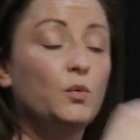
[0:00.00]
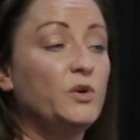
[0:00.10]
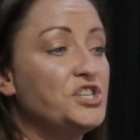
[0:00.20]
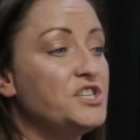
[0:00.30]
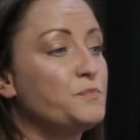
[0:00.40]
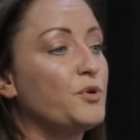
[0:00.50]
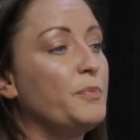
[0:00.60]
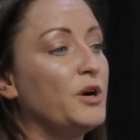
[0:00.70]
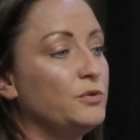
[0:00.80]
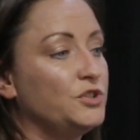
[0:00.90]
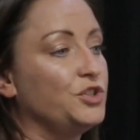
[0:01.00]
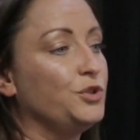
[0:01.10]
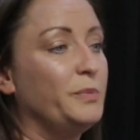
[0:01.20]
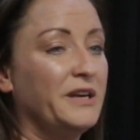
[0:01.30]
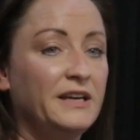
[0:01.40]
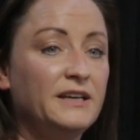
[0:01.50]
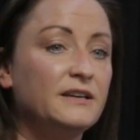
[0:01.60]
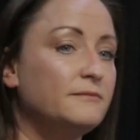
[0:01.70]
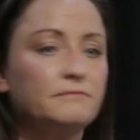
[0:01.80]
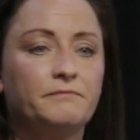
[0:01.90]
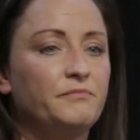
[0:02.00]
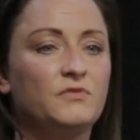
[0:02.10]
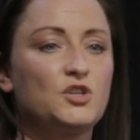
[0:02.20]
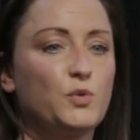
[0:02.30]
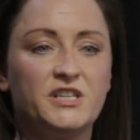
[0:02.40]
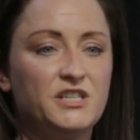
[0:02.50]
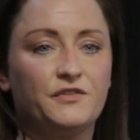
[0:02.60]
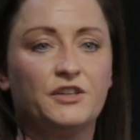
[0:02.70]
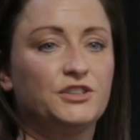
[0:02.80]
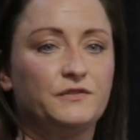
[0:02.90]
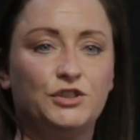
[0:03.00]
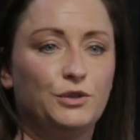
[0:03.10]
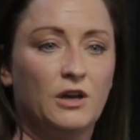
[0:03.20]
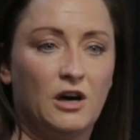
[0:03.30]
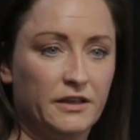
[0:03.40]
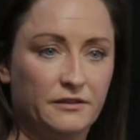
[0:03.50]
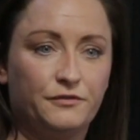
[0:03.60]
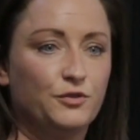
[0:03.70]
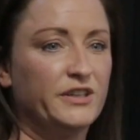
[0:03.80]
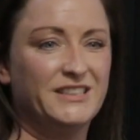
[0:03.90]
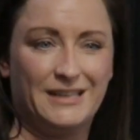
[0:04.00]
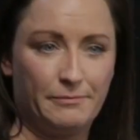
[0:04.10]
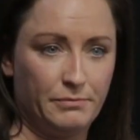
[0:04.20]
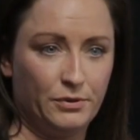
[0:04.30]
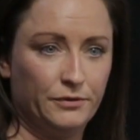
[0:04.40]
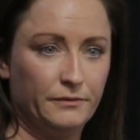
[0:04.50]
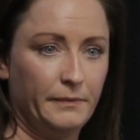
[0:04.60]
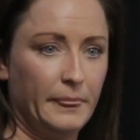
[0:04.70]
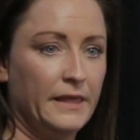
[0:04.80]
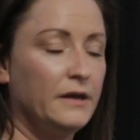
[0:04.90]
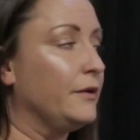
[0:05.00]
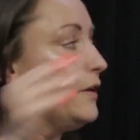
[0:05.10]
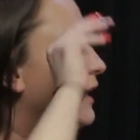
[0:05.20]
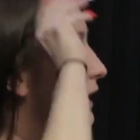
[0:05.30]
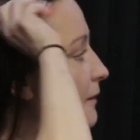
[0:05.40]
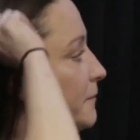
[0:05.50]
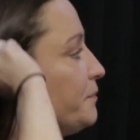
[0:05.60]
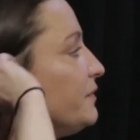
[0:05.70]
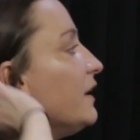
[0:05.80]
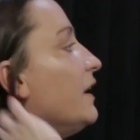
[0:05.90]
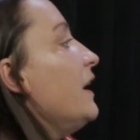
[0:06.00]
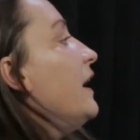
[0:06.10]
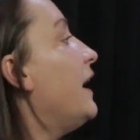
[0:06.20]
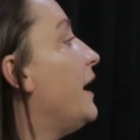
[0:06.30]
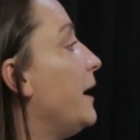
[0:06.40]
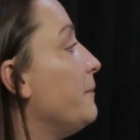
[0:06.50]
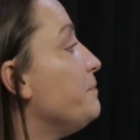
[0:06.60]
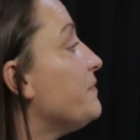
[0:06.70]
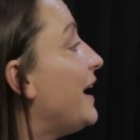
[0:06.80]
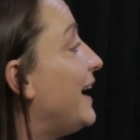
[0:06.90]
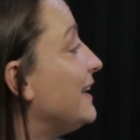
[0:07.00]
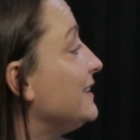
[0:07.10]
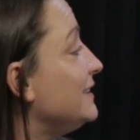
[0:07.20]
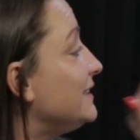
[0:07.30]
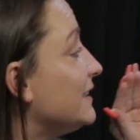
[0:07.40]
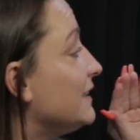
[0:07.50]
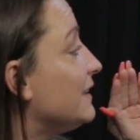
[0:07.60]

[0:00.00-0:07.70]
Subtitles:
which is proposed to be the 21st of July, for example. Okay? And